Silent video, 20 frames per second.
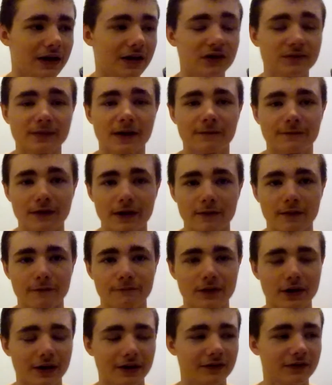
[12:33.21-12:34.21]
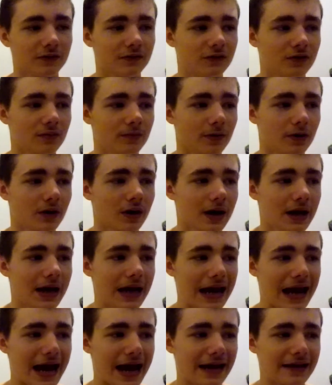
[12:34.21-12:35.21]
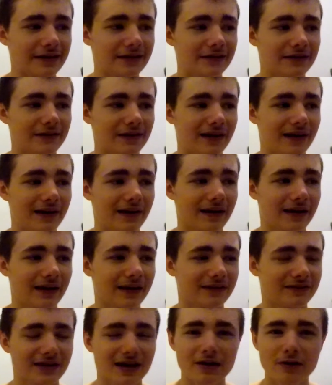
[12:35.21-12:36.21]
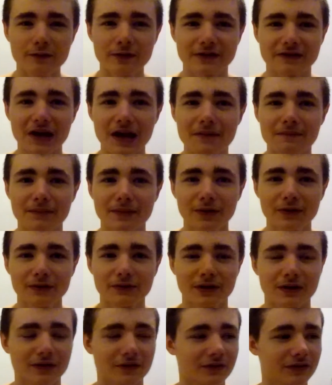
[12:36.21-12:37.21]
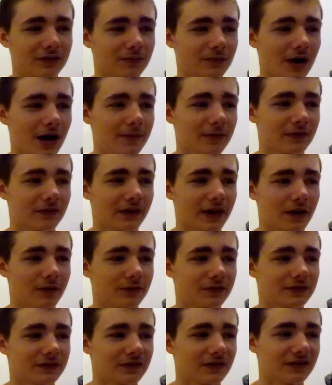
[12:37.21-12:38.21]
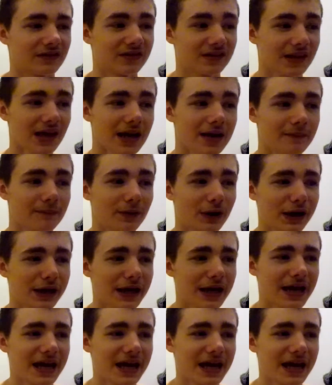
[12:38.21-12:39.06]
He's my favorite fitness YouTuber, and he's got over 10 million subscribers now, which is insane. But